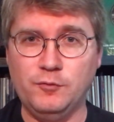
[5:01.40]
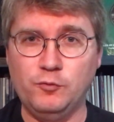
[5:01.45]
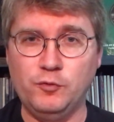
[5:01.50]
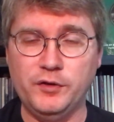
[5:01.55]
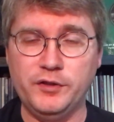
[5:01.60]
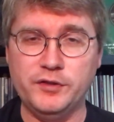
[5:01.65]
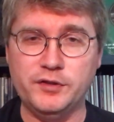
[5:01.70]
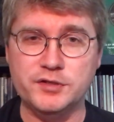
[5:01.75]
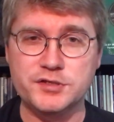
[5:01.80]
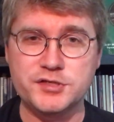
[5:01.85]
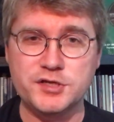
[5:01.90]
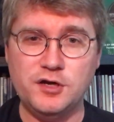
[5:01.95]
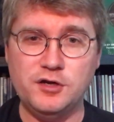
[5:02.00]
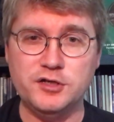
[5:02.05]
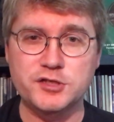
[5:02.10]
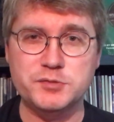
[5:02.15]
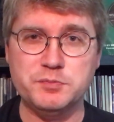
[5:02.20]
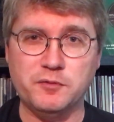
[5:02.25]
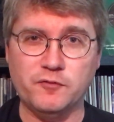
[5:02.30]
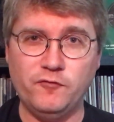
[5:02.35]
when the song
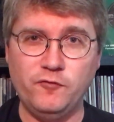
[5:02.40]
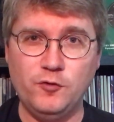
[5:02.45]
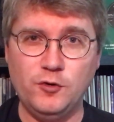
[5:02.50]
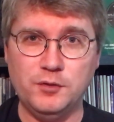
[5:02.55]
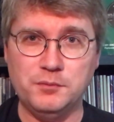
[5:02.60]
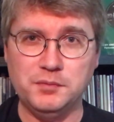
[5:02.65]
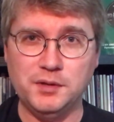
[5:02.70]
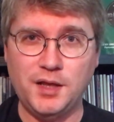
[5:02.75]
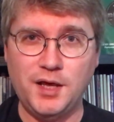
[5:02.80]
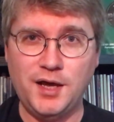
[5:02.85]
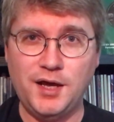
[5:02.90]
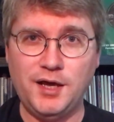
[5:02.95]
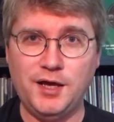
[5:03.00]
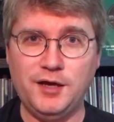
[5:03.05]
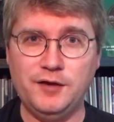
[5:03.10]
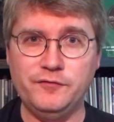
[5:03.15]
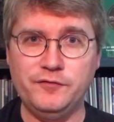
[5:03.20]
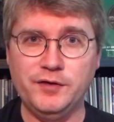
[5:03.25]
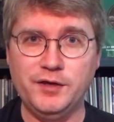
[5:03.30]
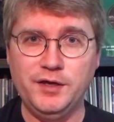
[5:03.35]
is performed
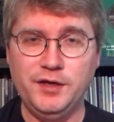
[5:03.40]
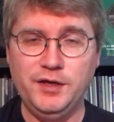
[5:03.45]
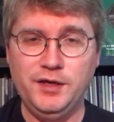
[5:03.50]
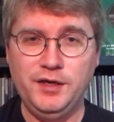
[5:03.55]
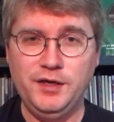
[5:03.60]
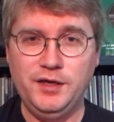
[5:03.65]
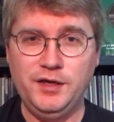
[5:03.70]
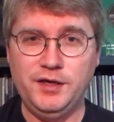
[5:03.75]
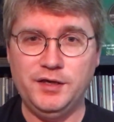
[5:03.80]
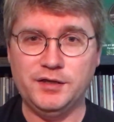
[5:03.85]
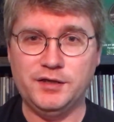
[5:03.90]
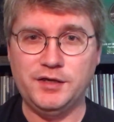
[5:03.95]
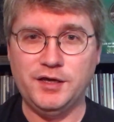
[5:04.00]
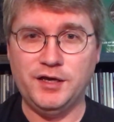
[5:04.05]
live, it